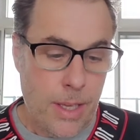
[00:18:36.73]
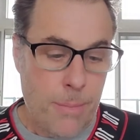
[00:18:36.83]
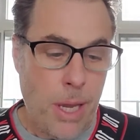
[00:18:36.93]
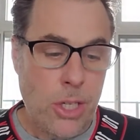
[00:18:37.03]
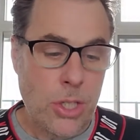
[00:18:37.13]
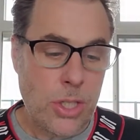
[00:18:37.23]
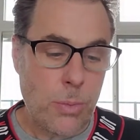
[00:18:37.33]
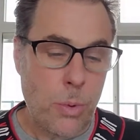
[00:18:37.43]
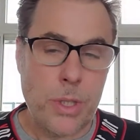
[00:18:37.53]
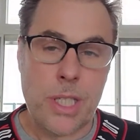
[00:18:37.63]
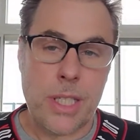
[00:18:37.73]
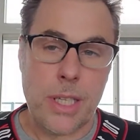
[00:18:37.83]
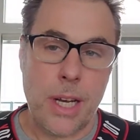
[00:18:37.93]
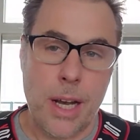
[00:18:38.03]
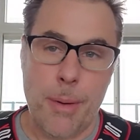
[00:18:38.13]
Patients
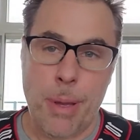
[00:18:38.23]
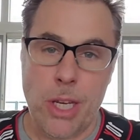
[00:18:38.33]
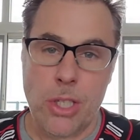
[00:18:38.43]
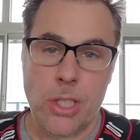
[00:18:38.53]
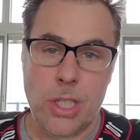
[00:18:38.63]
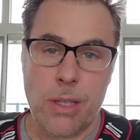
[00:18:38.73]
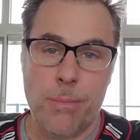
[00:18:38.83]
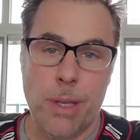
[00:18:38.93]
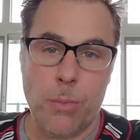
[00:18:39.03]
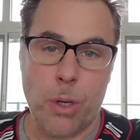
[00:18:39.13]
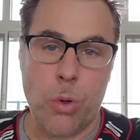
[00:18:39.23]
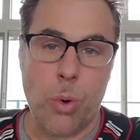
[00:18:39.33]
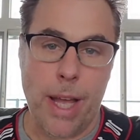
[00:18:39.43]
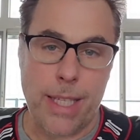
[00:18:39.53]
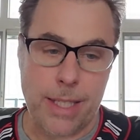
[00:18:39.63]
submit
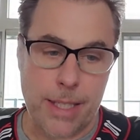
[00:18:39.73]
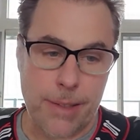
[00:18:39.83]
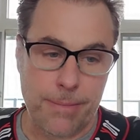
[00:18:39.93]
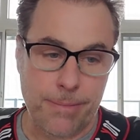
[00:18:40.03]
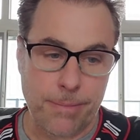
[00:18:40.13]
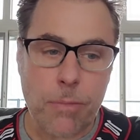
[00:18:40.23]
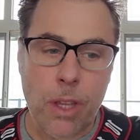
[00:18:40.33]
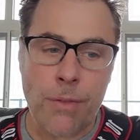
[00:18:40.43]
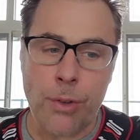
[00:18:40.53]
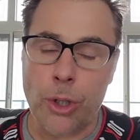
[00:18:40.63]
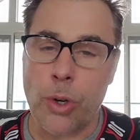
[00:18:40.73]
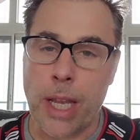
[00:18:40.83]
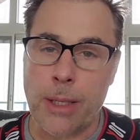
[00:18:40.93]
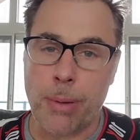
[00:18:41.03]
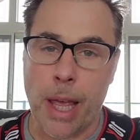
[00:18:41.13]
requests for
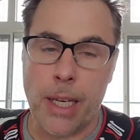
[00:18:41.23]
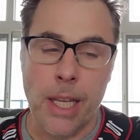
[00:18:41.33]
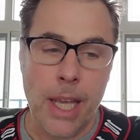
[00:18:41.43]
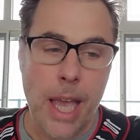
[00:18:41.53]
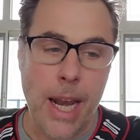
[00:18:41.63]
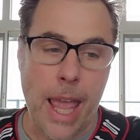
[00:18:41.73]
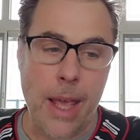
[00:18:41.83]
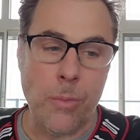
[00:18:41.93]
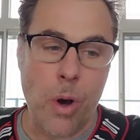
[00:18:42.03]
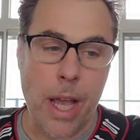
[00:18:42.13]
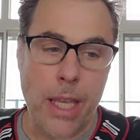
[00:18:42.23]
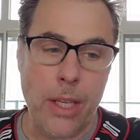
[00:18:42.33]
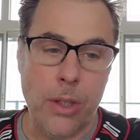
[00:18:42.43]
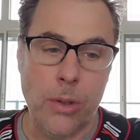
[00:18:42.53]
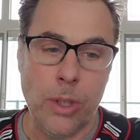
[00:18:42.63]
transplant at
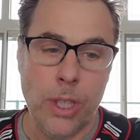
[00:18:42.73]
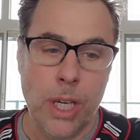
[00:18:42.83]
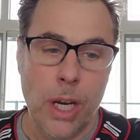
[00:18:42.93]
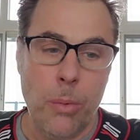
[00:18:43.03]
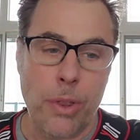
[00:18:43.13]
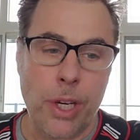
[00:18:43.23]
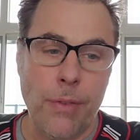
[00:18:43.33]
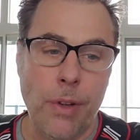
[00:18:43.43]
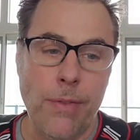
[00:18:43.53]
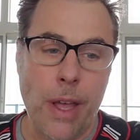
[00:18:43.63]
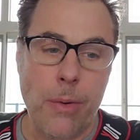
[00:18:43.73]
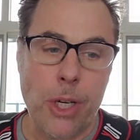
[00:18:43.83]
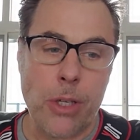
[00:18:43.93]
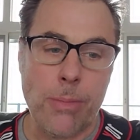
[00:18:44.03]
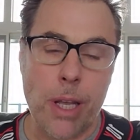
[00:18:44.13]
NYU with careful
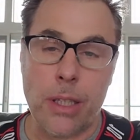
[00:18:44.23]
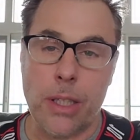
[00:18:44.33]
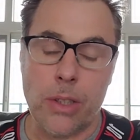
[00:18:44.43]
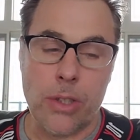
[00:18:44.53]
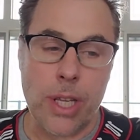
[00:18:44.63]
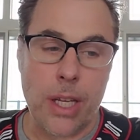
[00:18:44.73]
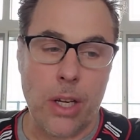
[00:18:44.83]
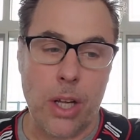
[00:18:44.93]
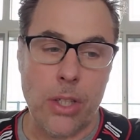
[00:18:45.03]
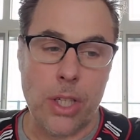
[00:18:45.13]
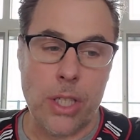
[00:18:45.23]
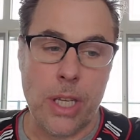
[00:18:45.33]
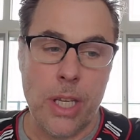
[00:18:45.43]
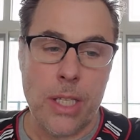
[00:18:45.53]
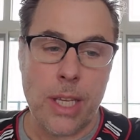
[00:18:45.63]
evaluation by a clinical psychologist,
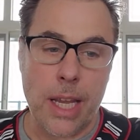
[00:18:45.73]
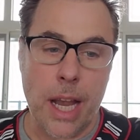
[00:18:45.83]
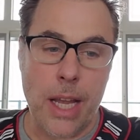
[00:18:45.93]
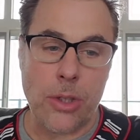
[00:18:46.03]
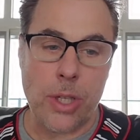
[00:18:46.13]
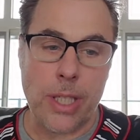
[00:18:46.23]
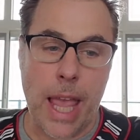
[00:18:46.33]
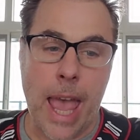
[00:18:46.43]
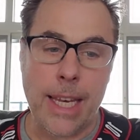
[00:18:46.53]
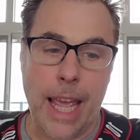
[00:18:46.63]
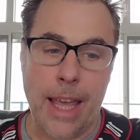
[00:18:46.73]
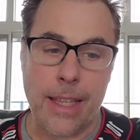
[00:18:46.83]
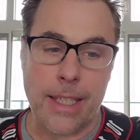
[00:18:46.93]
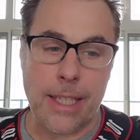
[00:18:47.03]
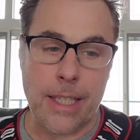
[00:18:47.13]
psychiatrist, and
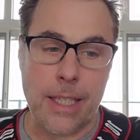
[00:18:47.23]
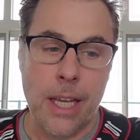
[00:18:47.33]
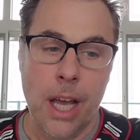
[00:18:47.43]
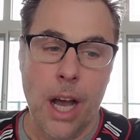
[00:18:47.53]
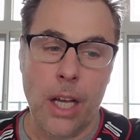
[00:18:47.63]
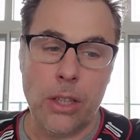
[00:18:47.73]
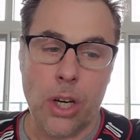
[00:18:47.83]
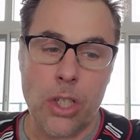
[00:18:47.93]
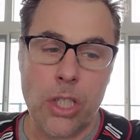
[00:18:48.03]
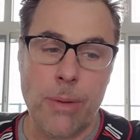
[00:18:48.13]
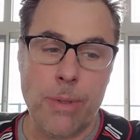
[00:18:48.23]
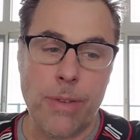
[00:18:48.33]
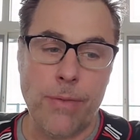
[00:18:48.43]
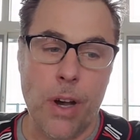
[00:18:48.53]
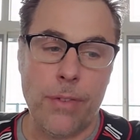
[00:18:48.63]
ethicist. A large team is
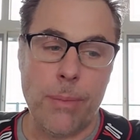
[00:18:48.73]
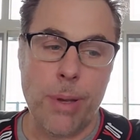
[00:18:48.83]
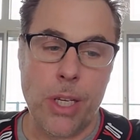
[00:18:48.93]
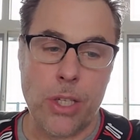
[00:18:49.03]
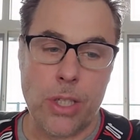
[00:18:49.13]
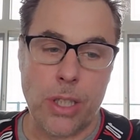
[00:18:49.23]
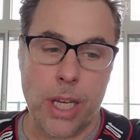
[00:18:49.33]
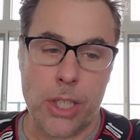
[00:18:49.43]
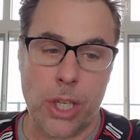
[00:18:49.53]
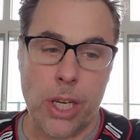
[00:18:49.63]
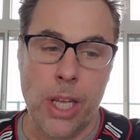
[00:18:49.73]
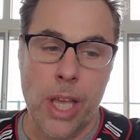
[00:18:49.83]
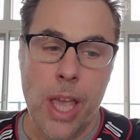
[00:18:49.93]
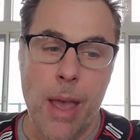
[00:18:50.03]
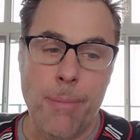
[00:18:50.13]
involved in patient selection,
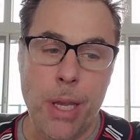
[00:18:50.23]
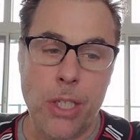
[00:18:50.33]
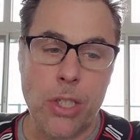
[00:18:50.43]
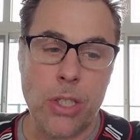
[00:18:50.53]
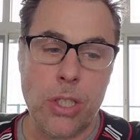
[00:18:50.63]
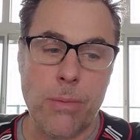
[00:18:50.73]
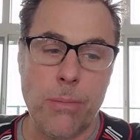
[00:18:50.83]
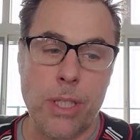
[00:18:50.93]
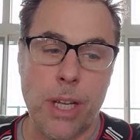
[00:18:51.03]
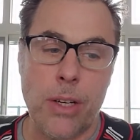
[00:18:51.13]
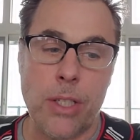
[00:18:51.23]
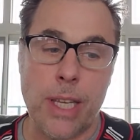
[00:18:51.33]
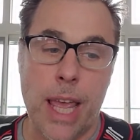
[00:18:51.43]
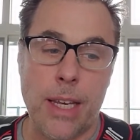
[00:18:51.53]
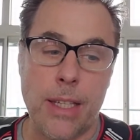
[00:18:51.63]
and patients must
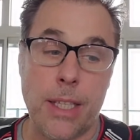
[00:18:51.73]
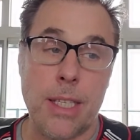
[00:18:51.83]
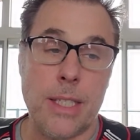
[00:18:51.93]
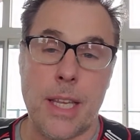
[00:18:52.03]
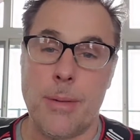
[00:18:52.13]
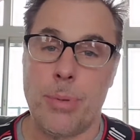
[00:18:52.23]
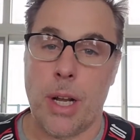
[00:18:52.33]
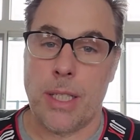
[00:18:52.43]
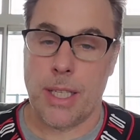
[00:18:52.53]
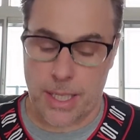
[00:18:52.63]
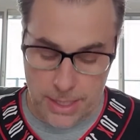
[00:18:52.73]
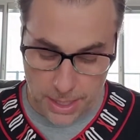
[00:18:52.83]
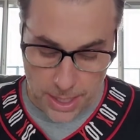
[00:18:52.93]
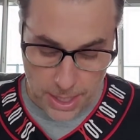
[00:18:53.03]
understand the consent process